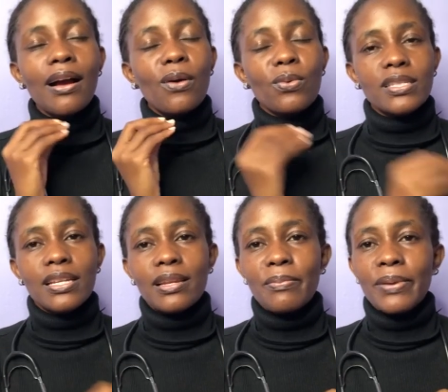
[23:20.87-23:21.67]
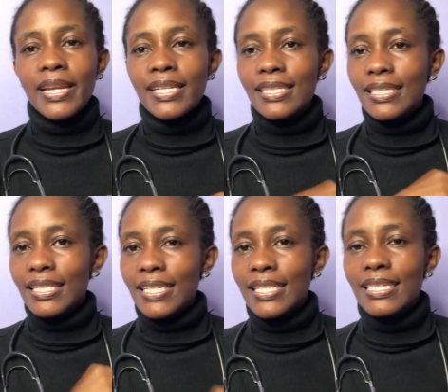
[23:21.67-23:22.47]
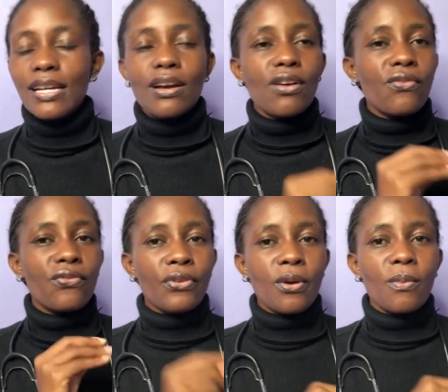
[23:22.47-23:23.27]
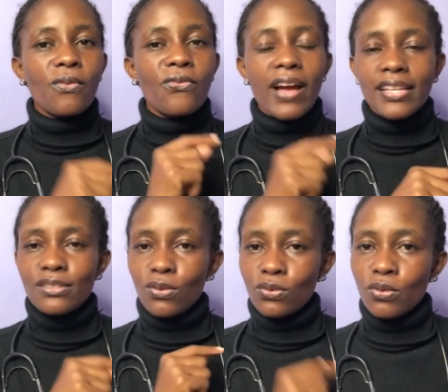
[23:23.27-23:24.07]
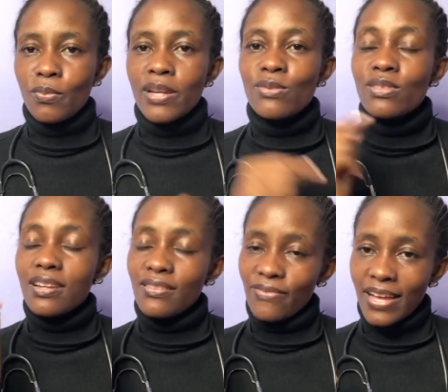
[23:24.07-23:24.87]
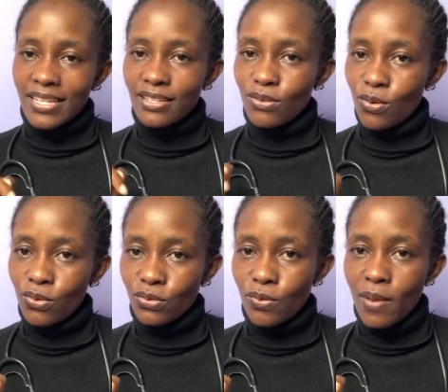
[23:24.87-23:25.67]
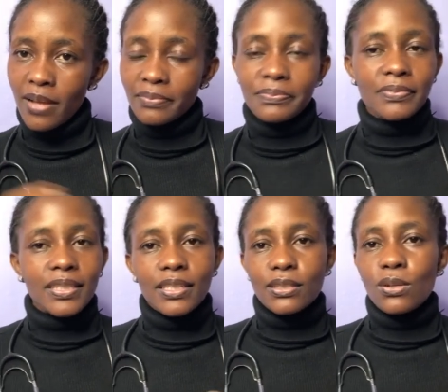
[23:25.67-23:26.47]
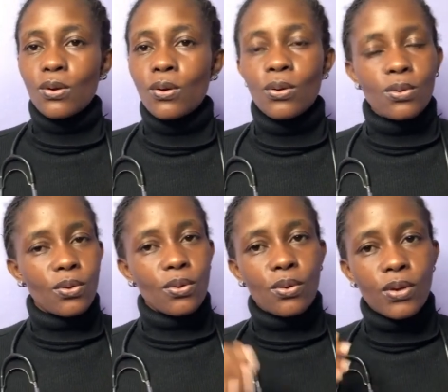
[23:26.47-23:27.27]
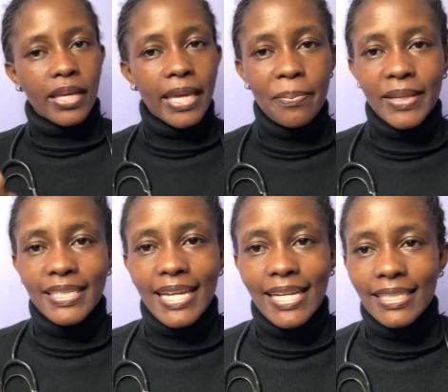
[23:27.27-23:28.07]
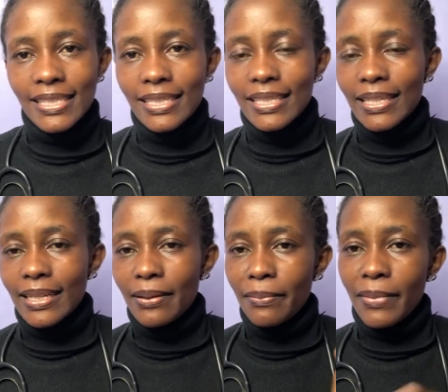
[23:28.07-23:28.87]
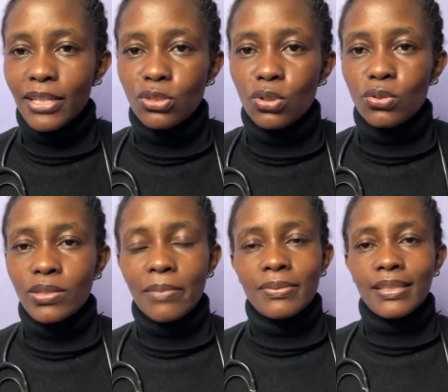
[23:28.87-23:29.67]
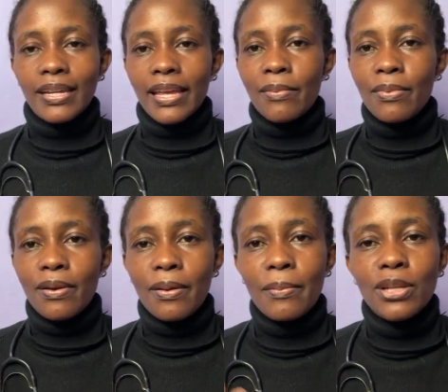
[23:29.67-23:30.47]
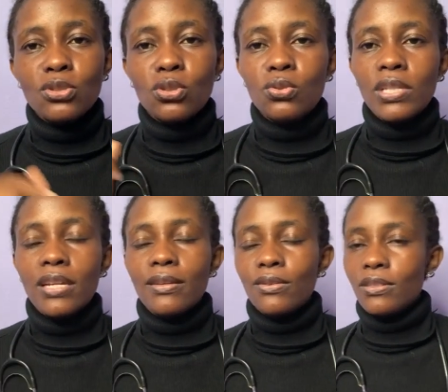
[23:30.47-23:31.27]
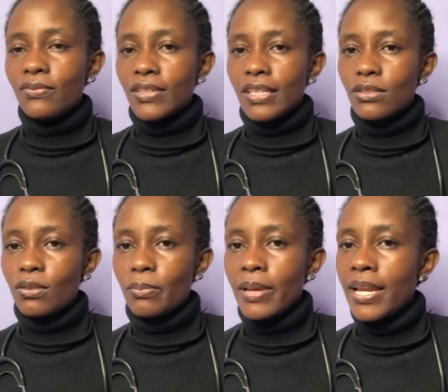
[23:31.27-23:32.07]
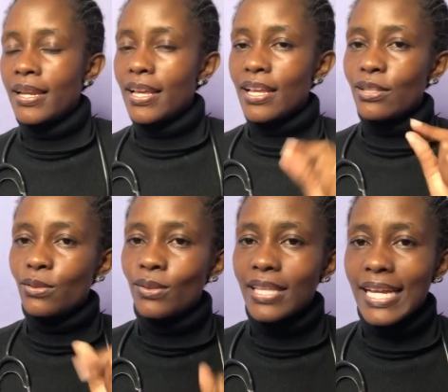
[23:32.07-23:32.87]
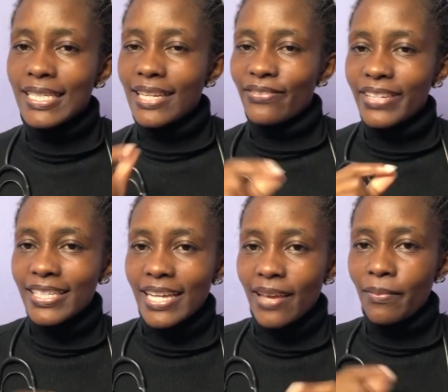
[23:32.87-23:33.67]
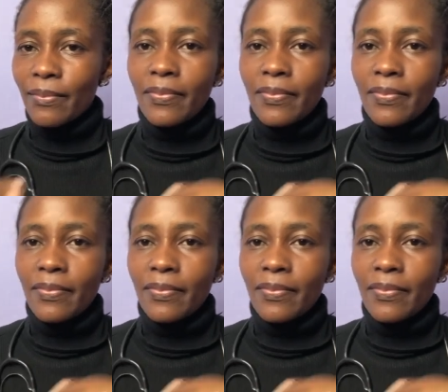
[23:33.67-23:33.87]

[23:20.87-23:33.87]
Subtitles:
we celebrate it from 1st October to 31st October. So keep in touch. Make sure you subscribe. Make sure you turn your notification bell, so that every time